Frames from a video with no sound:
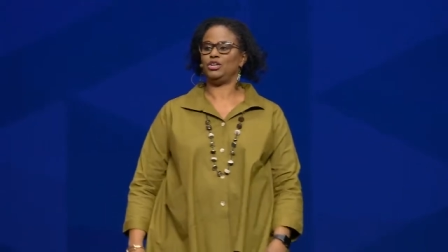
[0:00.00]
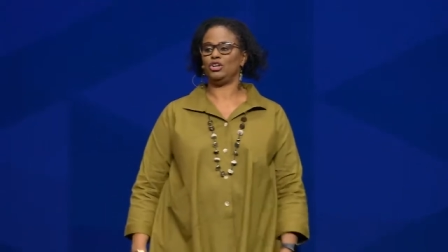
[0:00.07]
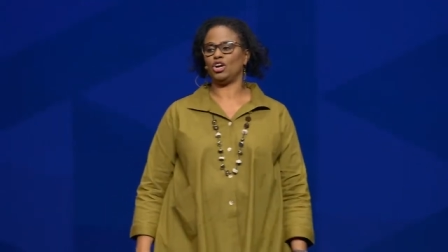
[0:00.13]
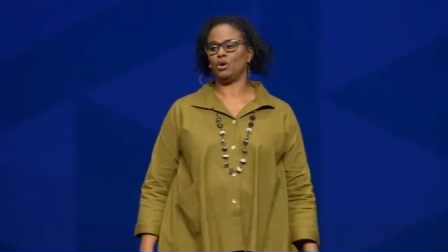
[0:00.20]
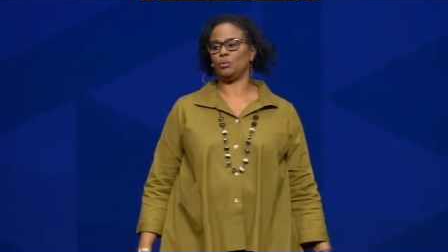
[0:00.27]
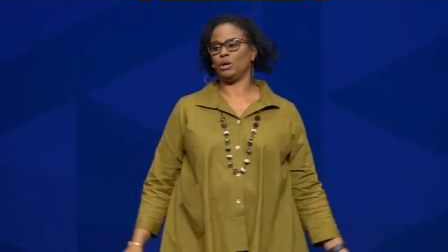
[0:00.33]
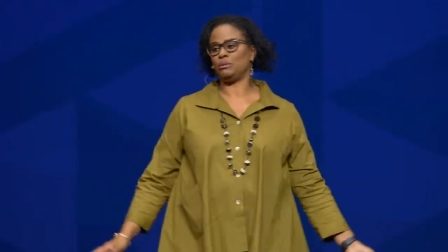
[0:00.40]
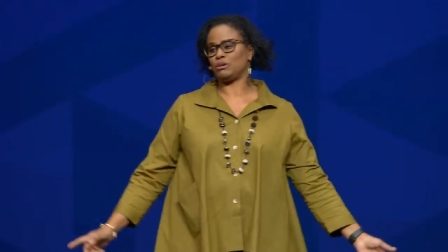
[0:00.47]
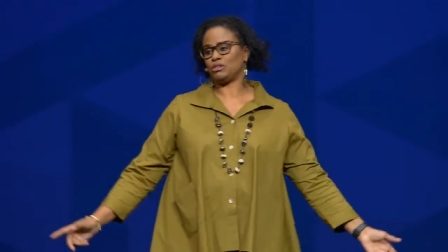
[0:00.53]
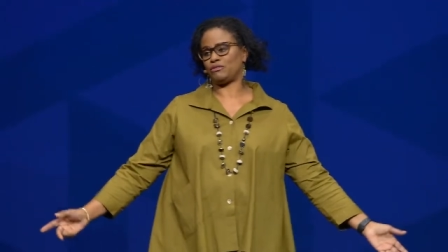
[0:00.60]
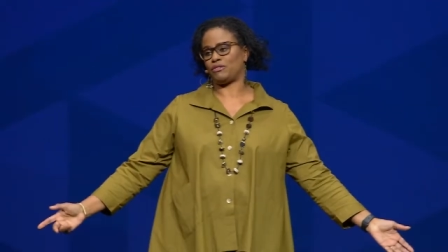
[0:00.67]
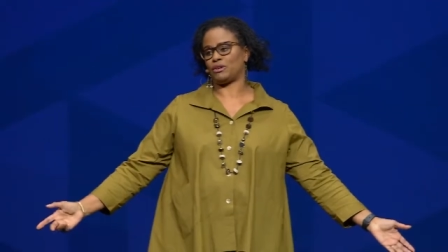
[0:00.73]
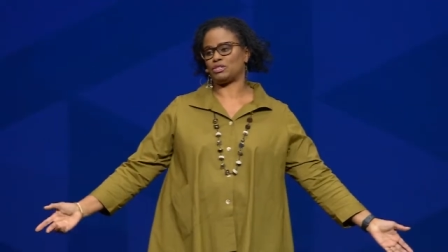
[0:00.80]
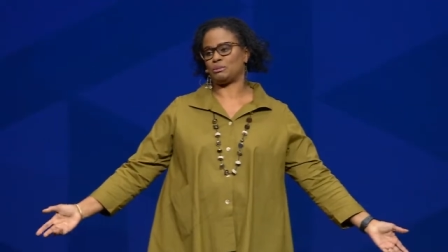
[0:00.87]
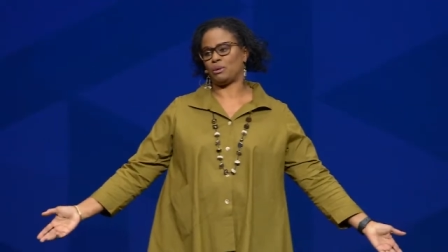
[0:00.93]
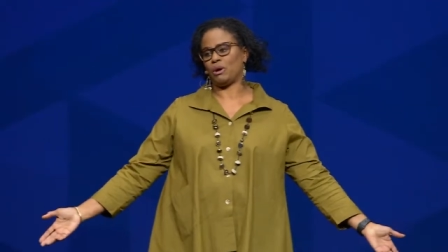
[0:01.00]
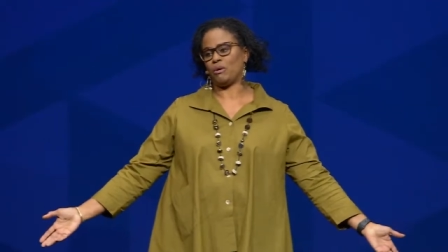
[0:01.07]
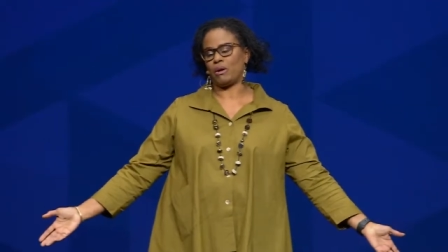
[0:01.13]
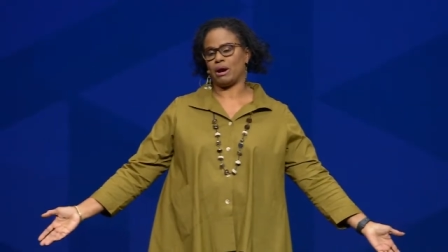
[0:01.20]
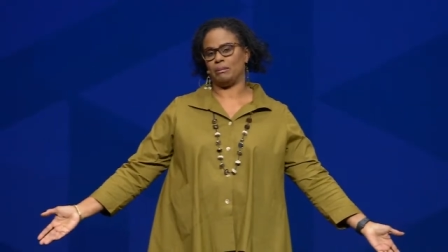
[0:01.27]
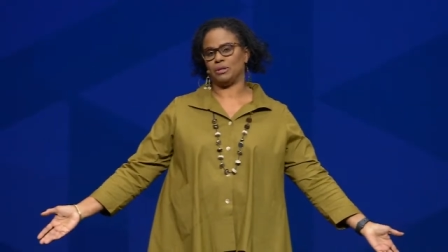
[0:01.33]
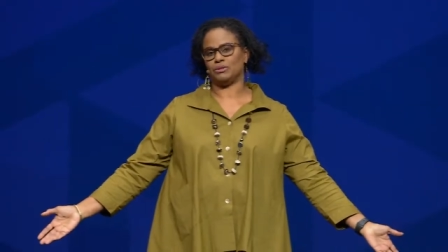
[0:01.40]
You know, we were the first
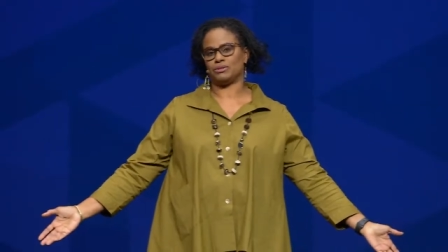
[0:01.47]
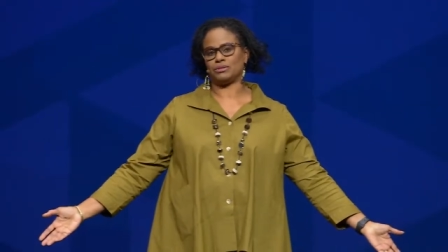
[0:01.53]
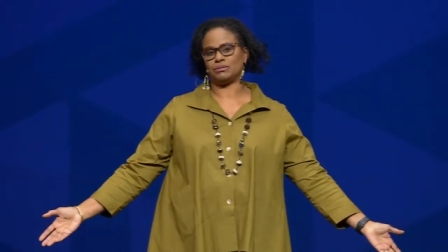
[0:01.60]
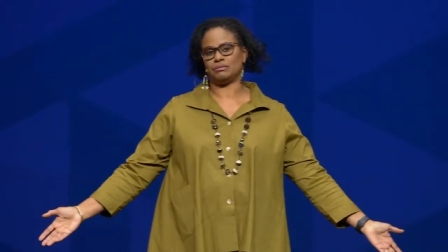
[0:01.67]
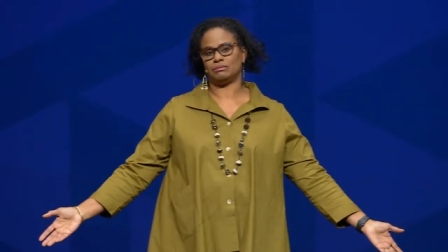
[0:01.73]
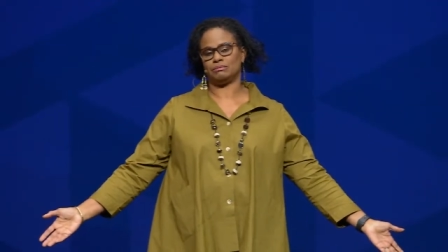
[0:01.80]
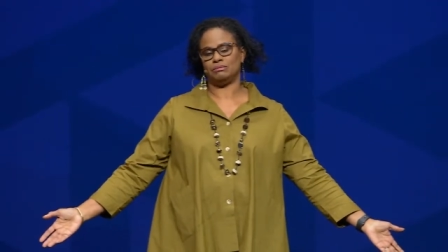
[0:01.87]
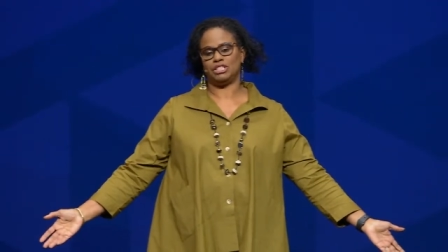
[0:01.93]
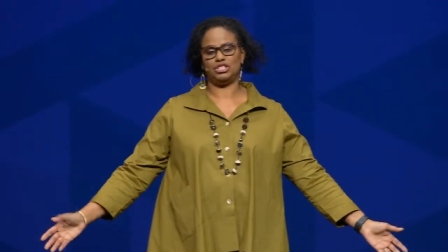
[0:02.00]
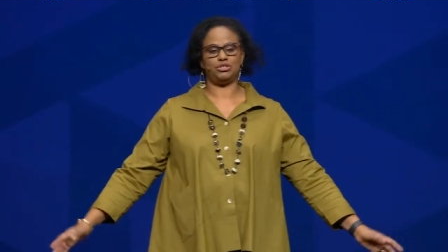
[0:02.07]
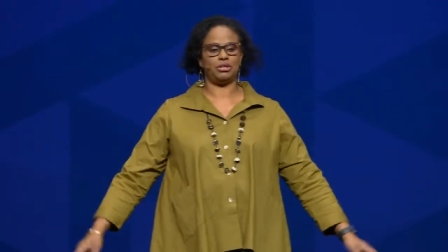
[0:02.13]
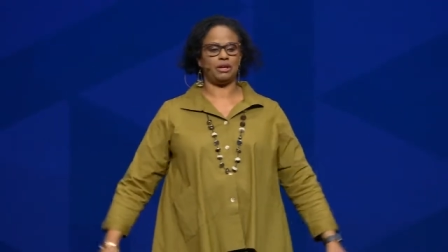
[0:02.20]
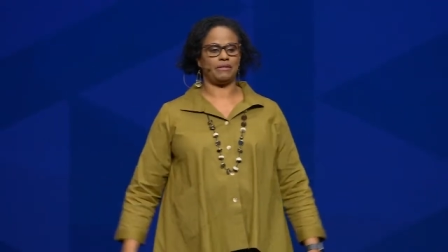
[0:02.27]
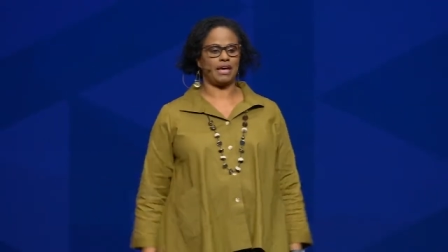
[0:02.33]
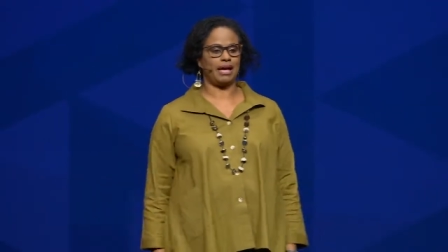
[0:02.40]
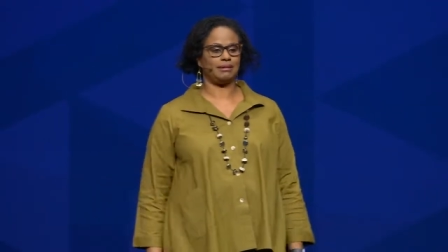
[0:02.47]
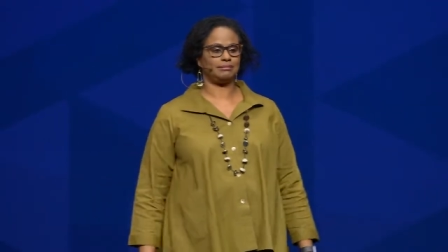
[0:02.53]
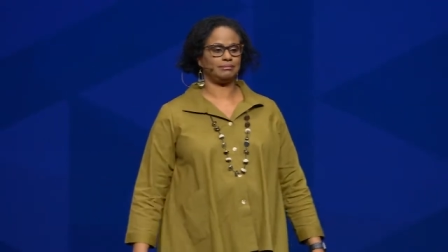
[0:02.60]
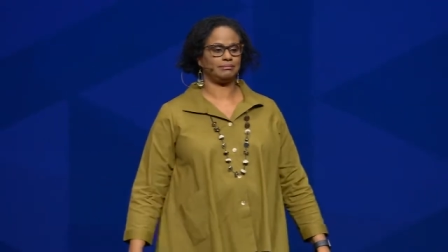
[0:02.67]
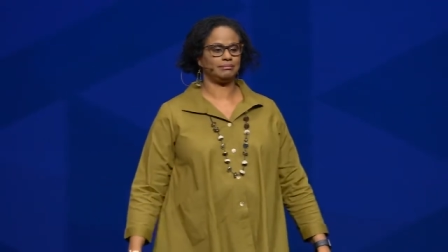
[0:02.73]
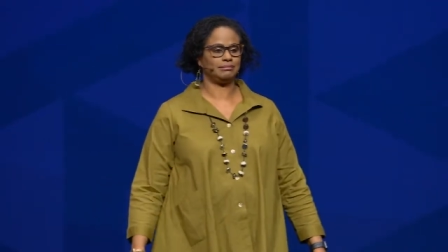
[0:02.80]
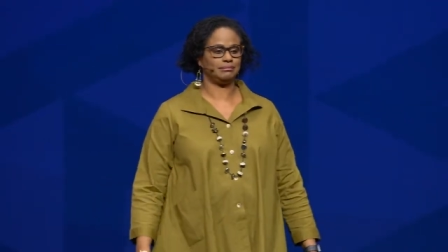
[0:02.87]
programmers. Did you know that?
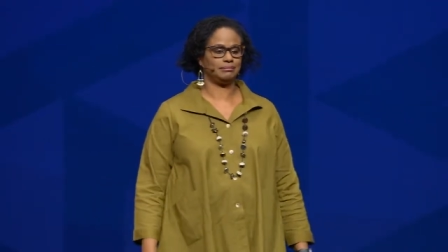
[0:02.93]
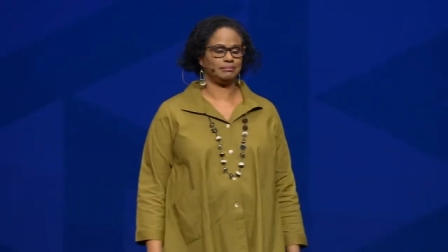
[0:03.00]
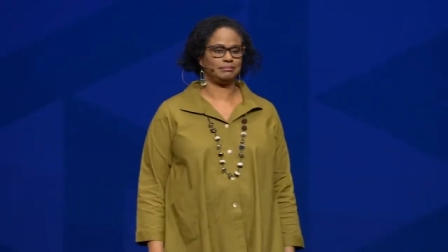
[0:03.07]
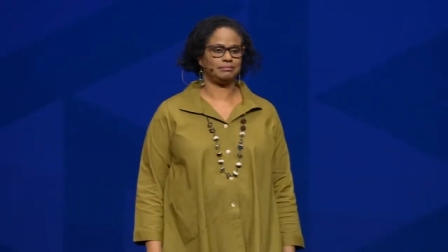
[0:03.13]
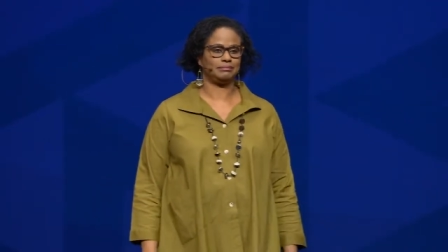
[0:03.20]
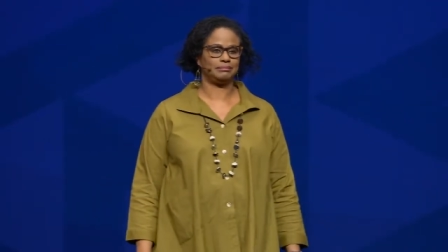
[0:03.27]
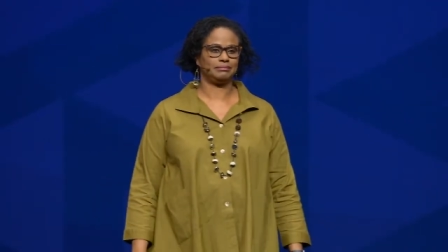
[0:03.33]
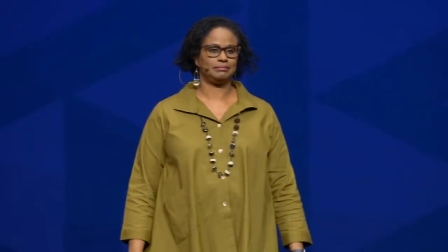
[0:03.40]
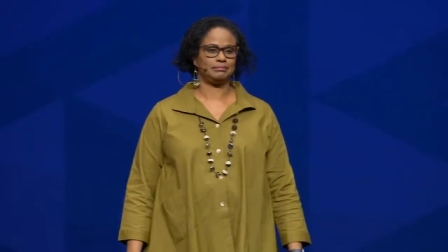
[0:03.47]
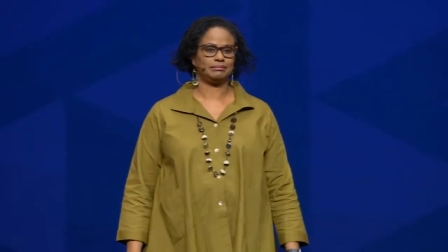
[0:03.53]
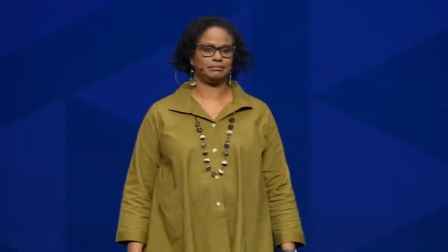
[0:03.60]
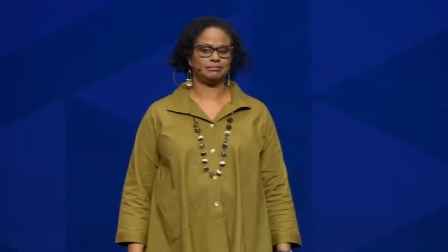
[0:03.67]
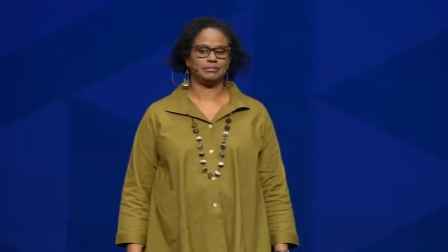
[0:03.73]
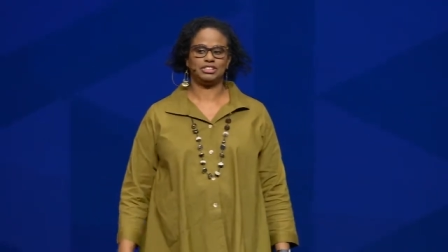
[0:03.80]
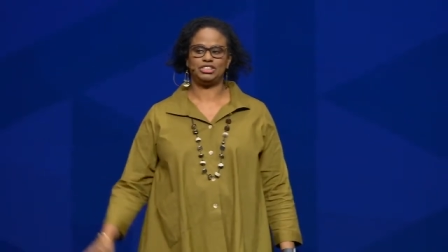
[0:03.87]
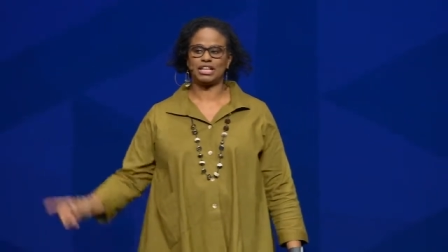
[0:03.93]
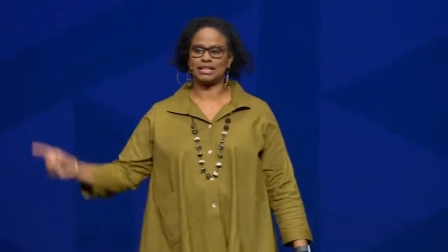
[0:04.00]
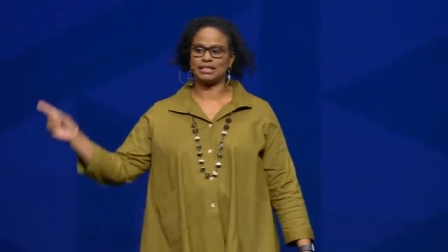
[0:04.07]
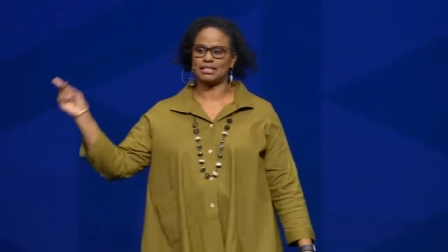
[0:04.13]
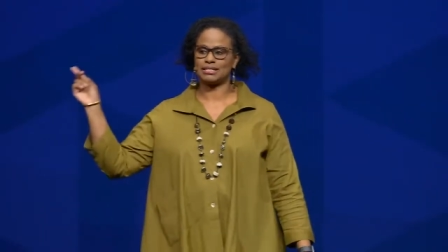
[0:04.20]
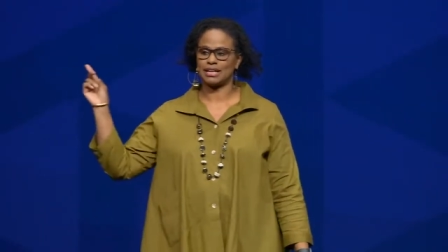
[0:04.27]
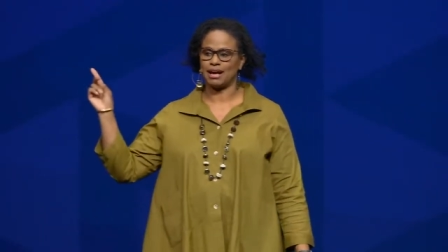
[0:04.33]

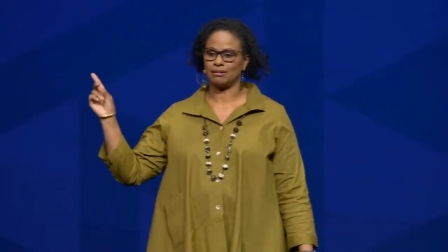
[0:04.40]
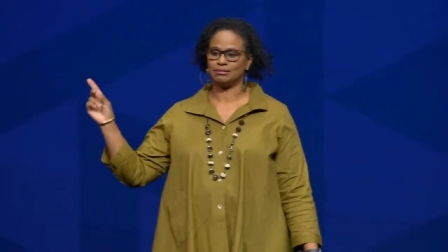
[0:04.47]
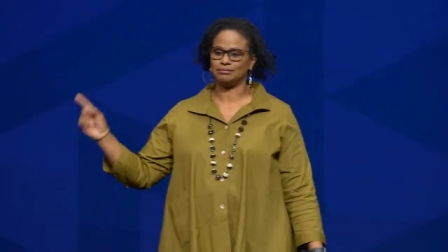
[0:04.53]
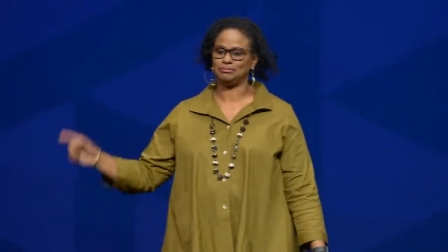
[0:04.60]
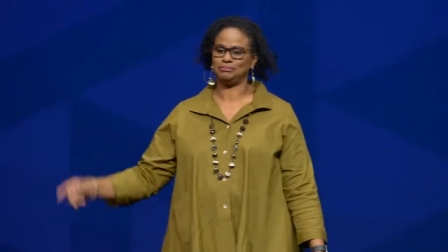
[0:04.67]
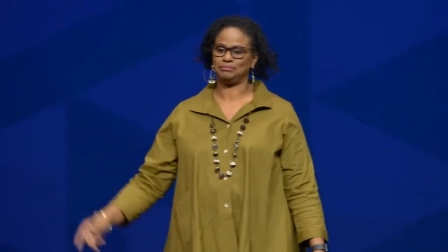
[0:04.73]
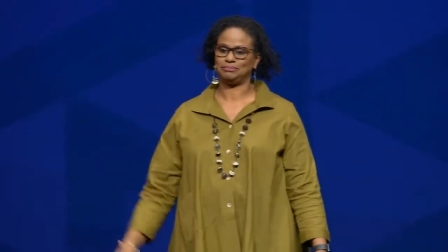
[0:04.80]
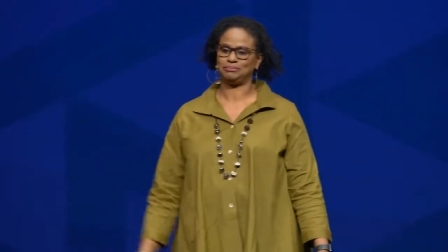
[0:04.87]
Check this out.